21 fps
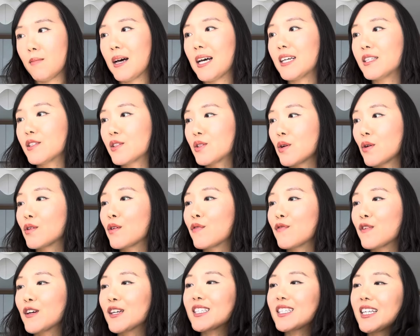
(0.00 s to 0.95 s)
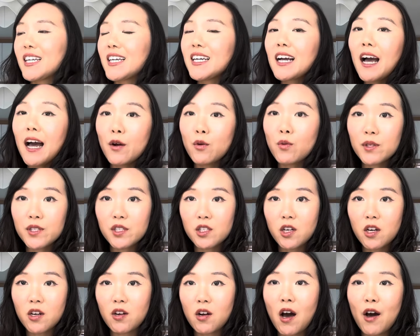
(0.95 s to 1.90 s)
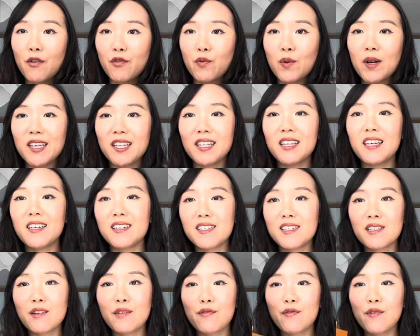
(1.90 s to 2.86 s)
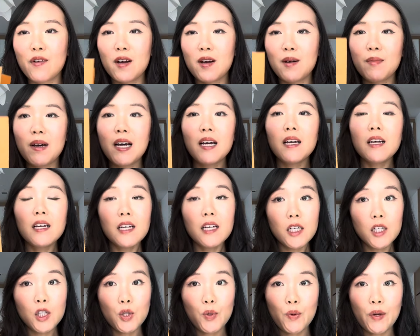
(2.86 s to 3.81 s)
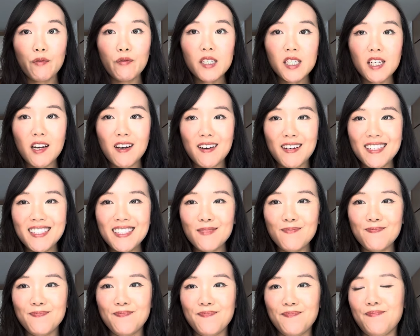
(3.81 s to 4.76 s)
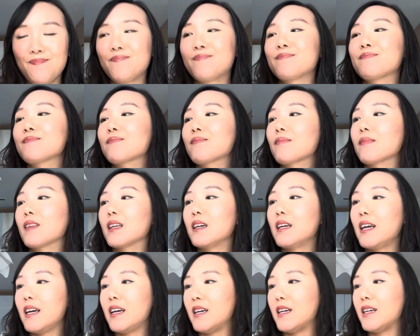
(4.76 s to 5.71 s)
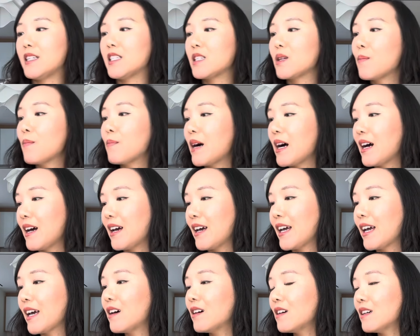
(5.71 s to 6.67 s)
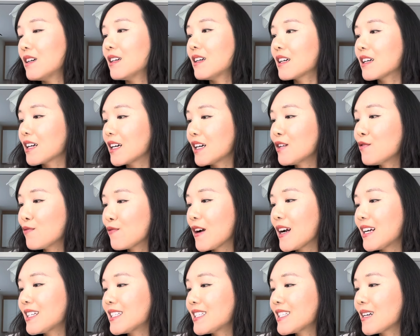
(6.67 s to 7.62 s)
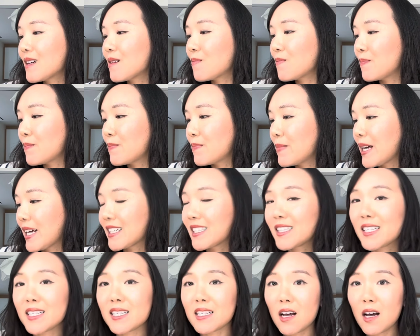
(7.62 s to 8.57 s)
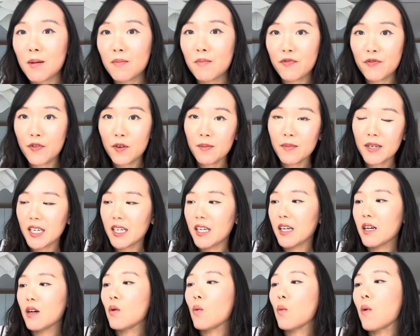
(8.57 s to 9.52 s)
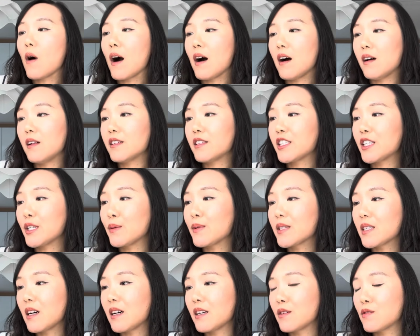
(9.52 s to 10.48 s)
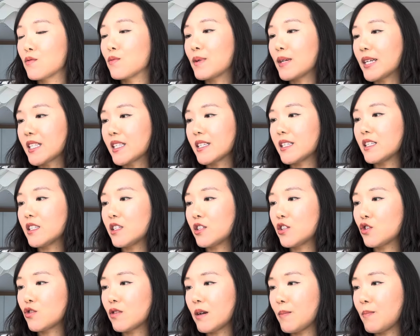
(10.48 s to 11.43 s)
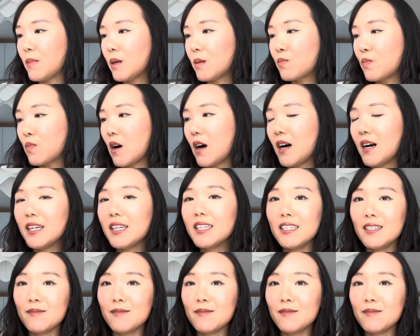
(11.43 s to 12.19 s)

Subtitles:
So the first thing I will start off with is from Louis Vuitton. And my good friend picked this up for me while she was on a recent trip abroad.